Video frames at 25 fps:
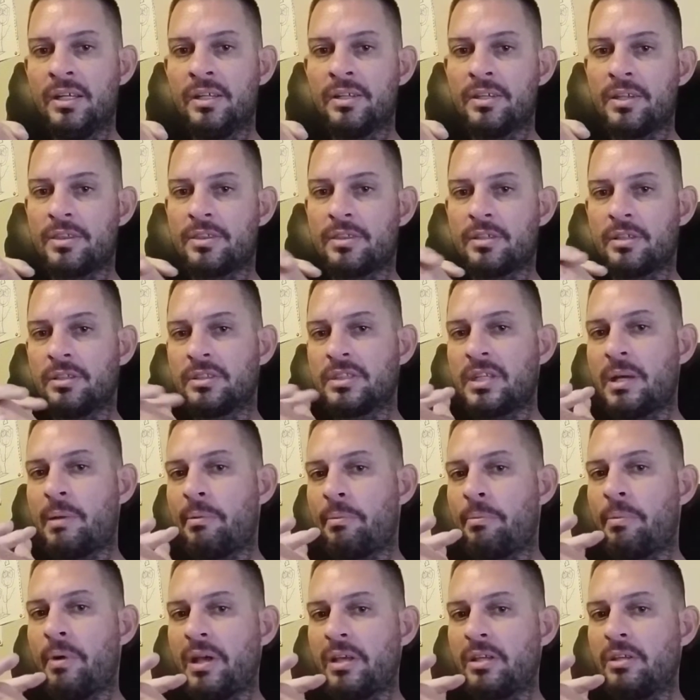The third type
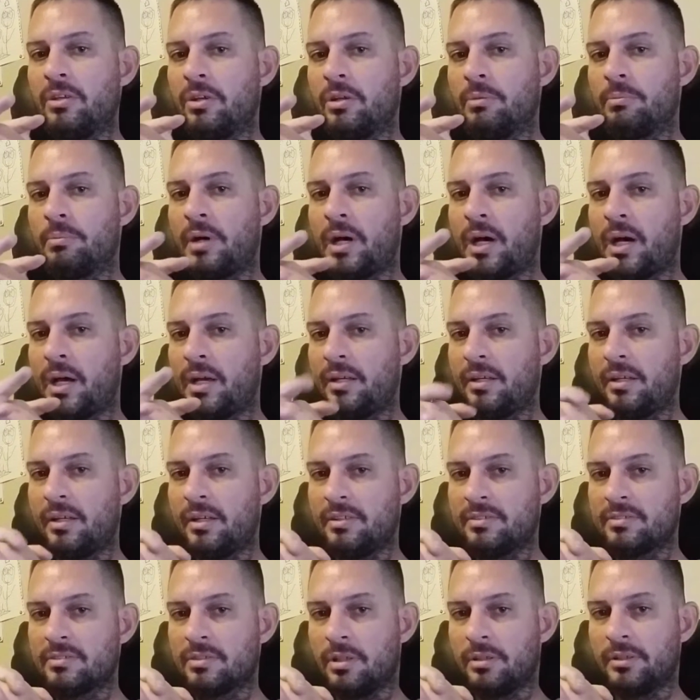of bike you can buy
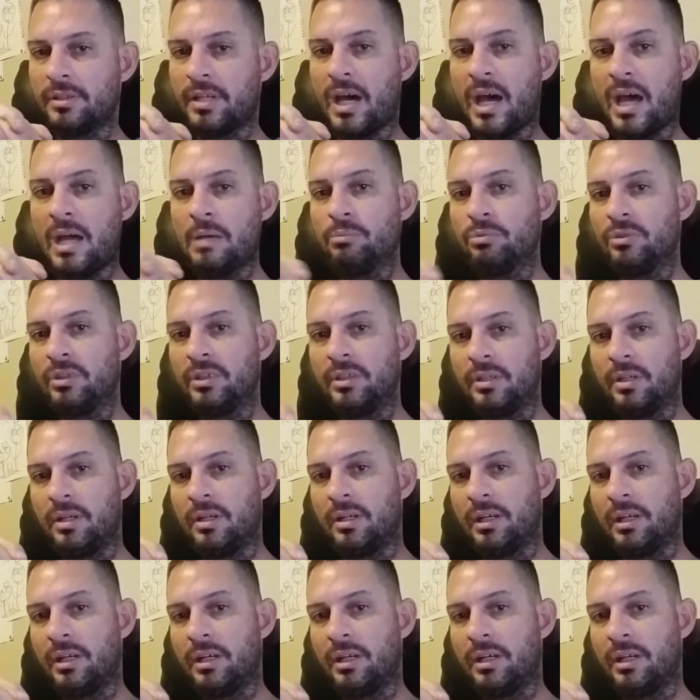is called a hybrid.